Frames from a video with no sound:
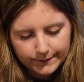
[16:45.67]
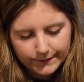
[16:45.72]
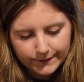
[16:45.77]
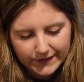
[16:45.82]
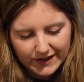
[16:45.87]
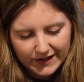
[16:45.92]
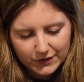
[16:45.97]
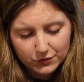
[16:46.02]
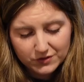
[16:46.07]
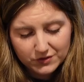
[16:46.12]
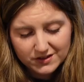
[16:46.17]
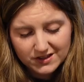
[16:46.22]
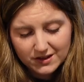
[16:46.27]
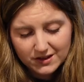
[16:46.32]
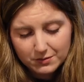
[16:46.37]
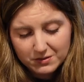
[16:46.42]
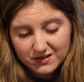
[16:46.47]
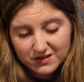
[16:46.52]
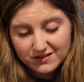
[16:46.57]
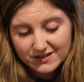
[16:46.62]
And honestly,
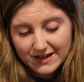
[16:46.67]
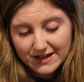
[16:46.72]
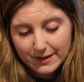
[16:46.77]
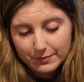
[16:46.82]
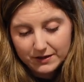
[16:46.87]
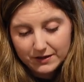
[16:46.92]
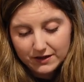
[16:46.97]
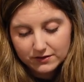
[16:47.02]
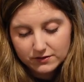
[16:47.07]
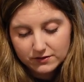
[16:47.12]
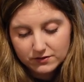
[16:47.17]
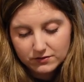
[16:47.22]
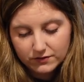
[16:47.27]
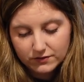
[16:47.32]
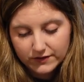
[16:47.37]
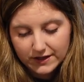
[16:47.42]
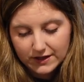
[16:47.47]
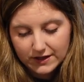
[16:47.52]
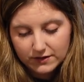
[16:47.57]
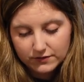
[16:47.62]
the plant's happy, so it's not
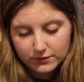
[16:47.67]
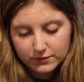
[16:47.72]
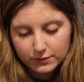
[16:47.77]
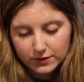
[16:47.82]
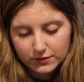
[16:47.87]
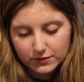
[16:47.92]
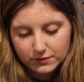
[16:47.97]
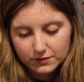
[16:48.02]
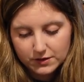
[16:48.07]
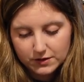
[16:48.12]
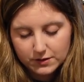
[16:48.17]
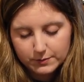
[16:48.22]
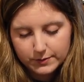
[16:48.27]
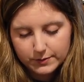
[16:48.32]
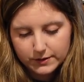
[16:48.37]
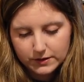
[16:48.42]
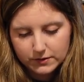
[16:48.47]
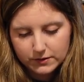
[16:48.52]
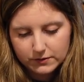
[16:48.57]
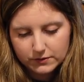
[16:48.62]
the end of the world. I'm gonna
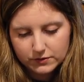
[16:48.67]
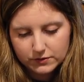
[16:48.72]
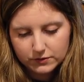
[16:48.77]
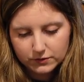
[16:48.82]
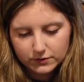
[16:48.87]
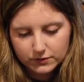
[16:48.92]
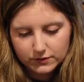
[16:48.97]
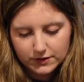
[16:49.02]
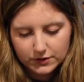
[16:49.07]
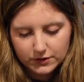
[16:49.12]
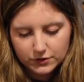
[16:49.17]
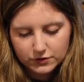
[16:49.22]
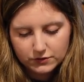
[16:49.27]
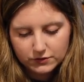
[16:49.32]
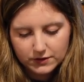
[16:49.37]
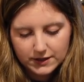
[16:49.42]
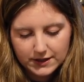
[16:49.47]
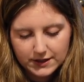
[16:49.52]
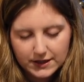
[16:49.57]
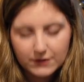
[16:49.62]
put soil ninja
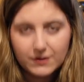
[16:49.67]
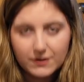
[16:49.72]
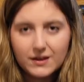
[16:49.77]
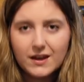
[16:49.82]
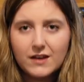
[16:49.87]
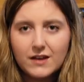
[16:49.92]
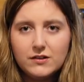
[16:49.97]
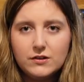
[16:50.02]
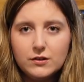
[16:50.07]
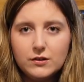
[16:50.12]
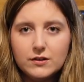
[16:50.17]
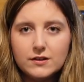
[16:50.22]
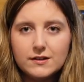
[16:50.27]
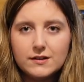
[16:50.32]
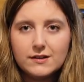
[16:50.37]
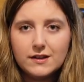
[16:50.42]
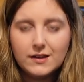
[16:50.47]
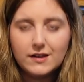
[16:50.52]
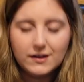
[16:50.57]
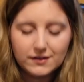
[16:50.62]
on it now. In case you can
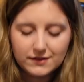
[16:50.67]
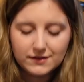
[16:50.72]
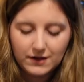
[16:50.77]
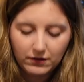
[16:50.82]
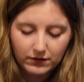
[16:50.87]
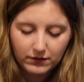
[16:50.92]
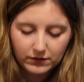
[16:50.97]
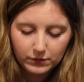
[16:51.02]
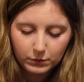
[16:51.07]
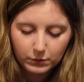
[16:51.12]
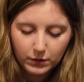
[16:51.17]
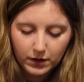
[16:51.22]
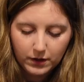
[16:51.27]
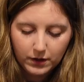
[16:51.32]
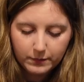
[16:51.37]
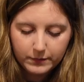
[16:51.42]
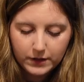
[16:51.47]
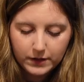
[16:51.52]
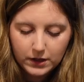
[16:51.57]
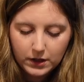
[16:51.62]
see this, there is a
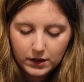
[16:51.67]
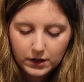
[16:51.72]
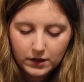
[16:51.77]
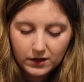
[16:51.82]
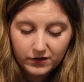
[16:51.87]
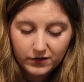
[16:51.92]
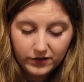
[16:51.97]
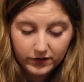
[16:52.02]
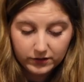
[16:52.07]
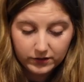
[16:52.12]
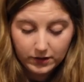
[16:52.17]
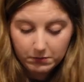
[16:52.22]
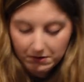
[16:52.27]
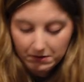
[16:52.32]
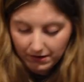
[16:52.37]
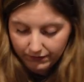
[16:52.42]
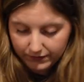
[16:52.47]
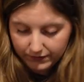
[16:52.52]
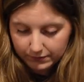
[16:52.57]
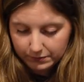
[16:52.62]
worm that's come
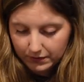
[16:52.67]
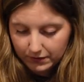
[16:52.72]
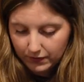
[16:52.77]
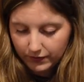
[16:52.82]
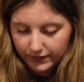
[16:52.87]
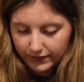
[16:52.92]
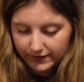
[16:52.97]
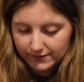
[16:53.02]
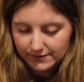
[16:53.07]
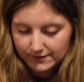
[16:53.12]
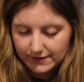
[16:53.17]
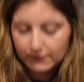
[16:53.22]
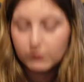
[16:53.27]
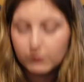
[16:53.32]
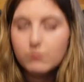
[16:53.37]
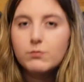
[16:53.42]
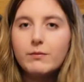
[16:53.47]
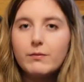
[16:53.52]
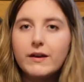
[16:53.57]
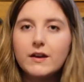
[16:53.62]
out of this plant that is now
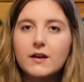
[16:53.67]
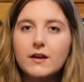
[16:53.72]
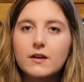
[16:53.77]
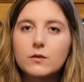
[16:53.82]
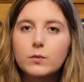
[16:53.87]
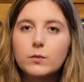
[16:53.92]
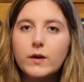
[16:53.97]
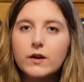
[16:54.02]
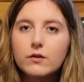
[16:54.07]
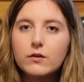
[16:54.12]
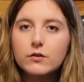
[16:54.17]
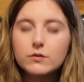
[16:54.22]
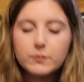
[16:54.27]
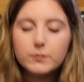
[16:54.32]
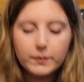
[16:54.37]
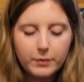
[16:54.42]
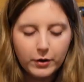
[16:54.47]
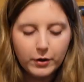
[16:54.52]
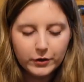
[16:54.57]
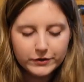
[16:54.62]
making its way across
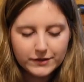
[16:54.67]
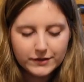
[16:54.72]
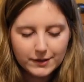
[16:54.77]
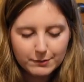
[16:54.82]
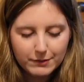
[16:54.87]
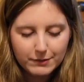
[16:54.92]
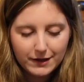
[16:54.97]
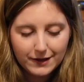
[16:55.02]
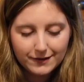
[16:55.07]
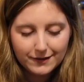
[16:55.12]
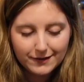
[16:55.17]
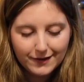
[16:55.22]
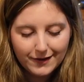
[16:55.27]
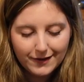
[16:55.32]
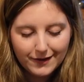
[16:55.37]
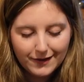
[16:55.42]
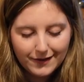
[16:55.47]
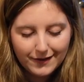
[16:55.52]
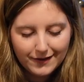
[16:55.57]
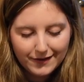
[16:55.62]
my potting mat.
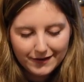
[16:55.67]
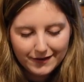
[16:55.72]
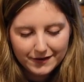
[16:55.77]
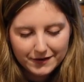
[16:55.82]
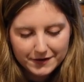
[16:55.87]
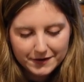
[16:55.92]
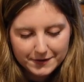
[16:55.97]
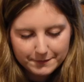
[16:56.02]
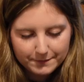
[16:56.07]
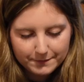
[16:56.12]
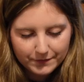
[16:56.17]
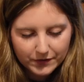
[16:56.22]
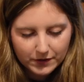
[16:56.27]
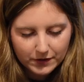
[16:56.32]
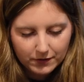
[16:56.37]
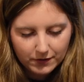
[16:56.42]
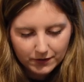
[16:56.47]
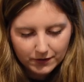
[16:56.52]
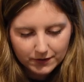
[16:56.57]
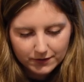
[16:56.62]
Oh
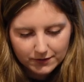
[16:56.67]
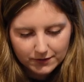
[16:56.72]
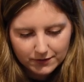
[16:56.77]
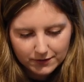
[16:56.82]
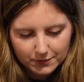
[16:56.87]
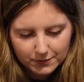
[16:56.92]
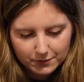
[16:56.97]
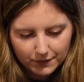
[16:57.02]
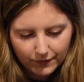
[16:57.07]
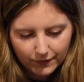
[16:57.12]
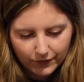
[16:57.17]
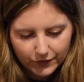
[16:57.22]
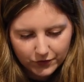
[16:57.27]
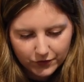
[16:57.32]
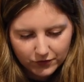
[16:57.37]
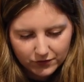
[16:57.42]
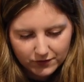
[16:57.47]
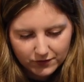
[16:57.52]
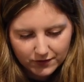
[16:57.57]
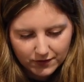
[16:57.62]
no, there's another one
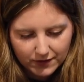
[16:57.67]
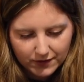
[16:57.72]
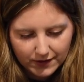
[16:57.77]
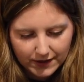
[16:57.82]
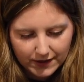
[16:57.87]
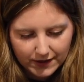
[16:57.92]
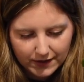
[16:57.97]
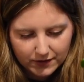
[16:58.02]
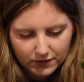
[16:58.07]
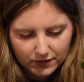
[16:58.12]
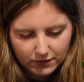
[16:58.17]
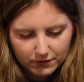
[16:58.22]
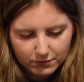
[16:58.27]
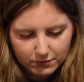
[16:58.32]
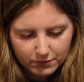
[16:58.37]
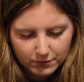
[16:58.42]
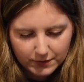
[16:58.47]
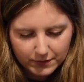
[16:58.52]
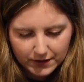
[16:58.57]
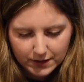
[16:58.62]
just there. You could
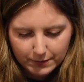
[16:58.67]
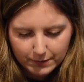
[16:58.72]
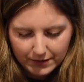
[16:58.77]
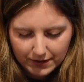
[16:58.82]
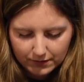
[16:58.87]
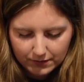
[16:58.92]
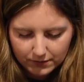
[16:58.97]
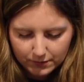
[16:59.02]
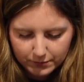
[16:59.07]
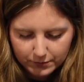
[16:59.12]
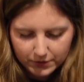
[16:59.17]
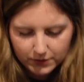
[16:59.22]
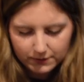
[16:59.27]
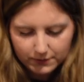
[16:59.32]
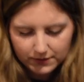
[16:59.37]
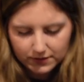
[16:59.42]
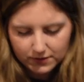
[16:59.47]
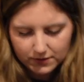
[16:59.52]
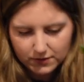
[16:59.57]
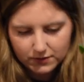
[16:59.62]
probably come out. I'll put you
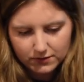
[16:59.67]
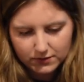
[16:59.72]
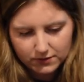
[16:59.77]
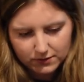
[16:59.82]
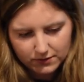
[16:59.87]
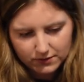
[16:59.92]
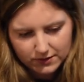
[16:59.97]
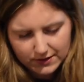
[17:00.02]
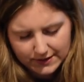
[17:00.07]
in the garden.